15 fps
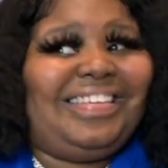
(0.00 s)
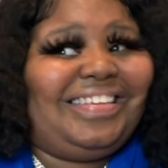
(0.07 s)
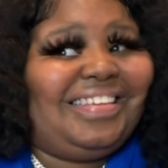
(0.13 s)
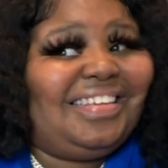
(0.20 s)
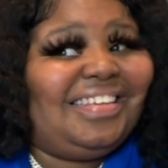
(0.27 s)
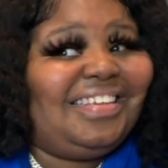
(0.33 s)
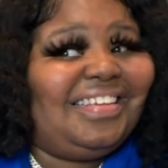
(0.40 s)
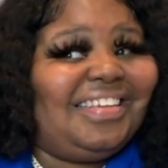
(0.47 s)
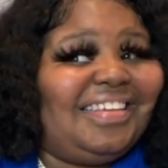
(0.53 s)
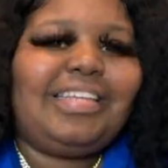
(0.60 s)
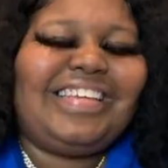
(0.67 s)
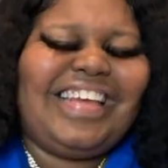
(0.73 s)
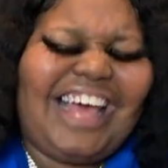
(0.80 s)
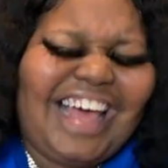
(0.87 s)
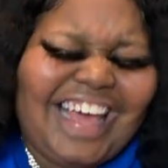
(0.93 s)

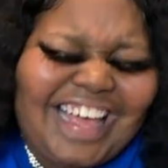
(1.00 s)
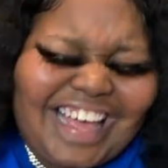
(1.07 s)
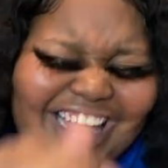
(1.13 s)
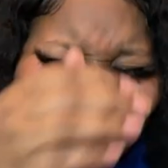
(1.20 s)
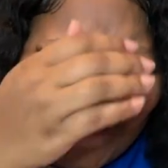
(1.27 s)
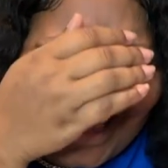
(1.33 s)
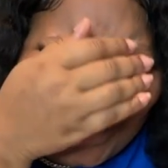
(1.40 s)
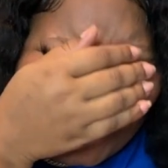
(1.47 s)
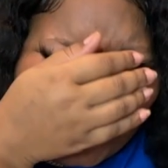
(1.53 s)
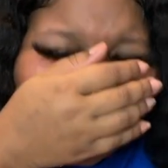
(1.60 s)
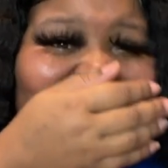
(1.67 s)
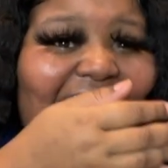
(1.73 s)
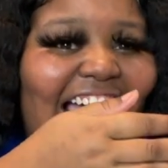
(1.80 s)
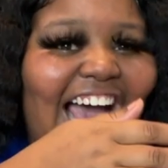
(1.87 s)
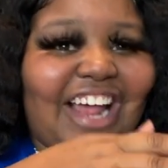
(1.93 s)

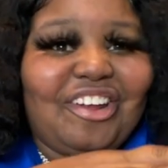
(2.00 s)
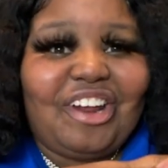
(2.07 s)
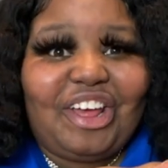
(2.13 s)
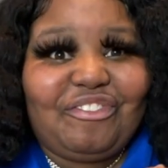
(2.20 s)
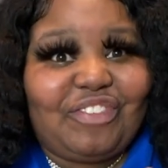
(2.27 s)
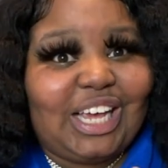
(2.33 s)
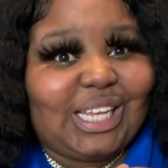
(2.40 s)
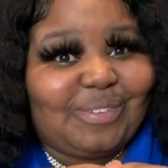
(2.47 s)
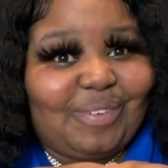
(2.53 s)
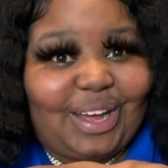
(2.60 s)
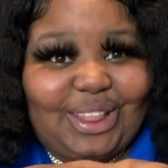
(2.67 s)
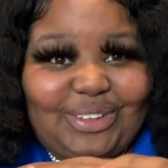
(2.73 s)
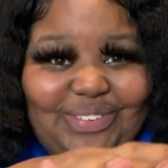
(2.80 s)
i know that face probably